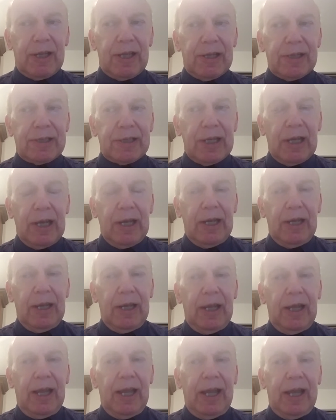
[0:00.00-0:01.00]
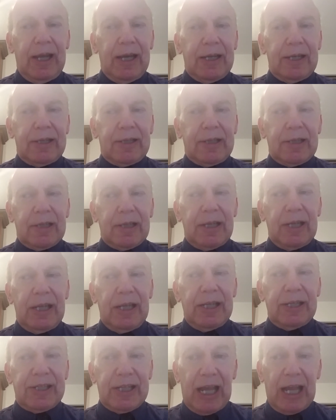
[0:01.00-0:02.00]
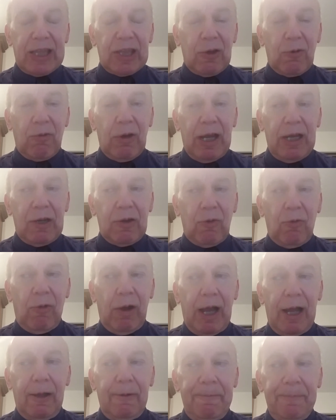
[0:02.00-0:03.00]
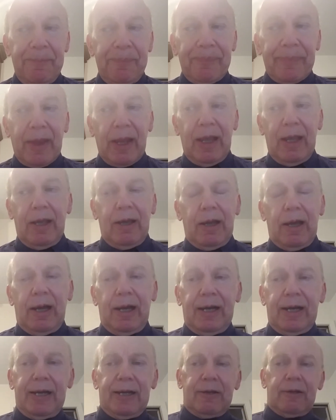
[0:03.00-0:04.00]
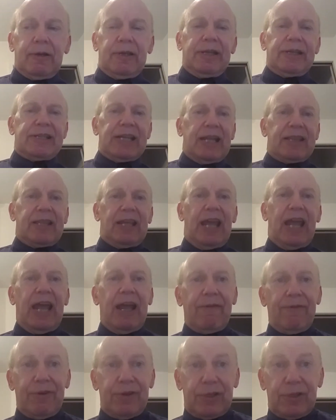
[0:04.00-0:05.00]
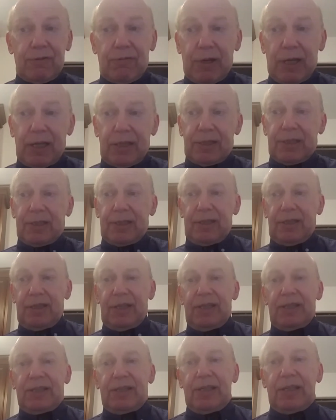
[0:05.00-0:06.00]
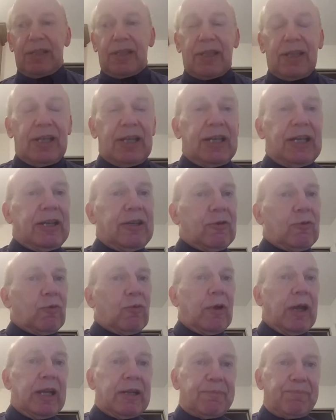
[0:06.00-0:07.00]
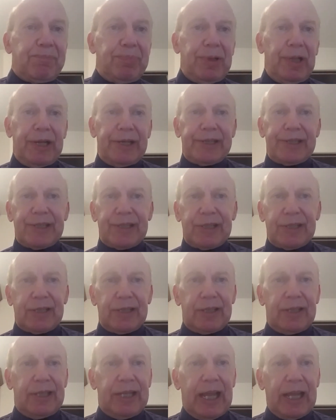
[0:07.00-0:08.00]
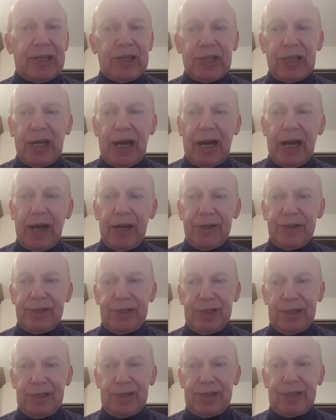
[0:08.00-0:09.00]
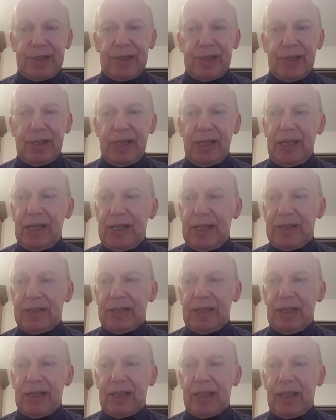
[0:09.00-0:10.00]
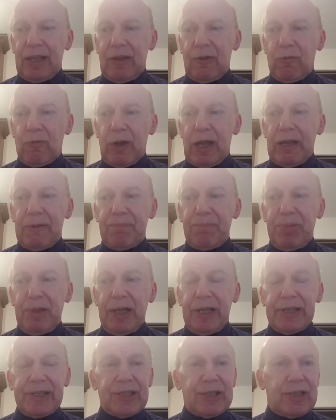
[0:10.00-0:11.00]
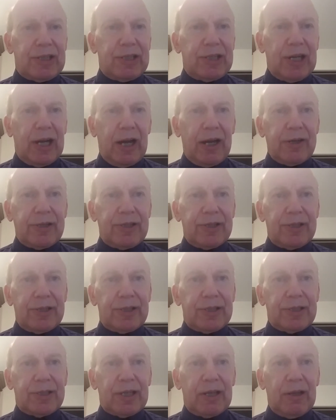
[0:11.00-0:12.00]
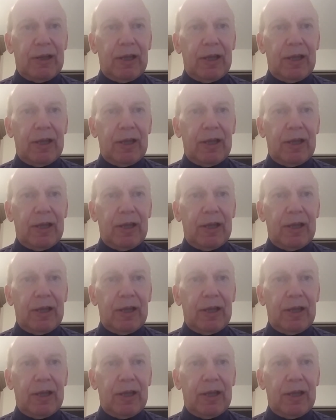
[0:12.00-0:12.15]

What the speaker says: is. And is that the rent? Well, is that the average rent? Is it the rent plus net charges? Is it the rent plus charges